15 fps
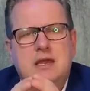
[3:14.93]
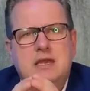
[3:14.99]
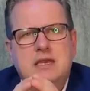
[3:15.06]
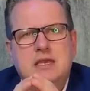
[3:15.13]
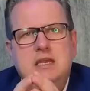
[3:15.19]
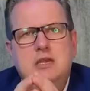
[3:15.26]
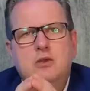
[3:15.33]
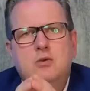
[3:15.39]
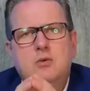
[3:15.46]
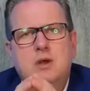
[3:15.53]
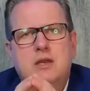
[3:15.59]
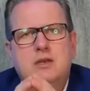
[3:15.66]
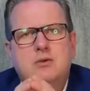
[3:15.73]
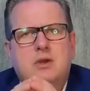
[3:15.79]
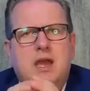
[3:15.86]
EU
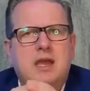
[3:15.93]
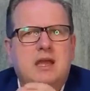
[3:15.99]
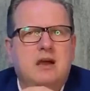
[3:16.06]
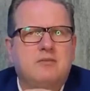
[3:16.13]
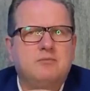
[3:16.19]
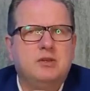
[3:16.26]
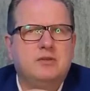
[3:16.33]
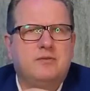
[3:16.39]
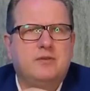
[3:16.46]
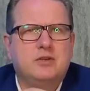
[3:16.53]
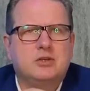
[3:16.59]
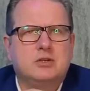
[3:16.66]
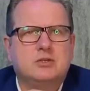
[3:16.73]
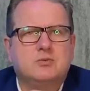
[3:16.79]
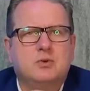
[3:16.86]
and UK government
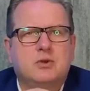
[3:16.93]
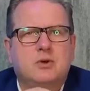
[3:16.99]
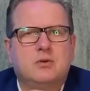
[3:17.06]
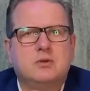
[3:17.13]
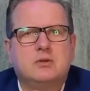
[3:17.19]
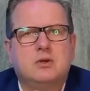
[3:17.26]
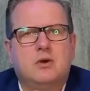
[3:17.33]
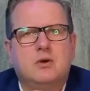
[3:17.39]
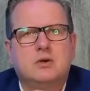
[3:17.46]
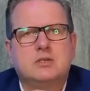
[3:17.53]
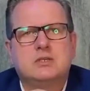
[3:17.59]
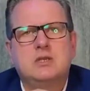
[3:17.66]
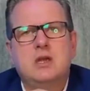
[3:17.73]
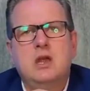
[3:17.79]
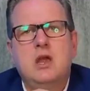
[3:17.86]
officials would hold
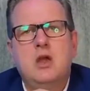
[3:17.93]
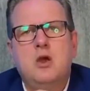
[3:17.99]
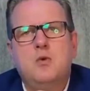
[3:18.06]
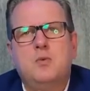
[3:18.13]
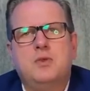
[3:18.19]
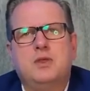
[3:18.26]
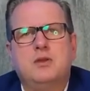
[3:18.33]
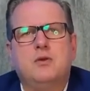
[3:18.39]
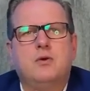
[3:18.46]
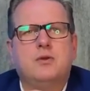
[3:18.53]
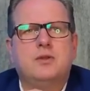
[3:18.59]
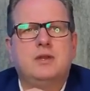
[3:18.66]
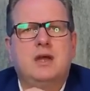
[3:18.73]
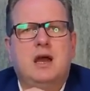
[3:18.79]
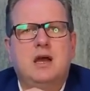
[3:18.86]
talks with the
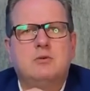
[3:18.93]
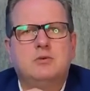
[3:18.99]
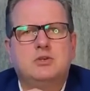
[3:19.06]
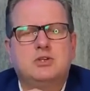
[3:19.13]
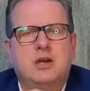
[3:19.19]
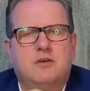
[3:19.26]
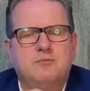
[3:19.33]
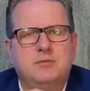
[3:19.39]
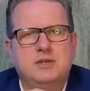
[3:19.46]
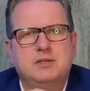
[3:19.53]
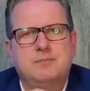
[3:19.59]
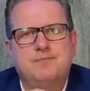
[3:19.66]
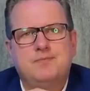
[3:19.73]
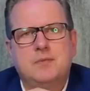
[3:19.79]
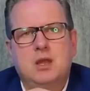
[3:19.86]
Northern Irish
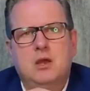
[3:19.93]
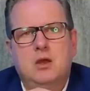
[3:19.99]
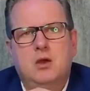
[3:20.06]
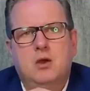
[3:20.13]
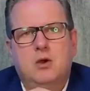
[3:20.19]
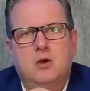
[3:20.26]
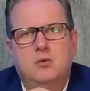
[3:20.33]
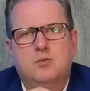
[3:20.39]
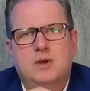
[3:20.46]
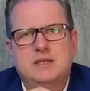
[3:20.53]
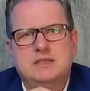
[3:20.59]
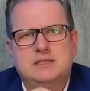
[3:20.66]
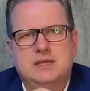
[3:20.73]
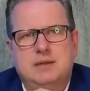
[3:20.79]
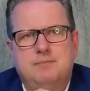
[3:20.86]
government on
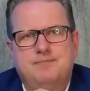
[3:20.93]
Wednesday.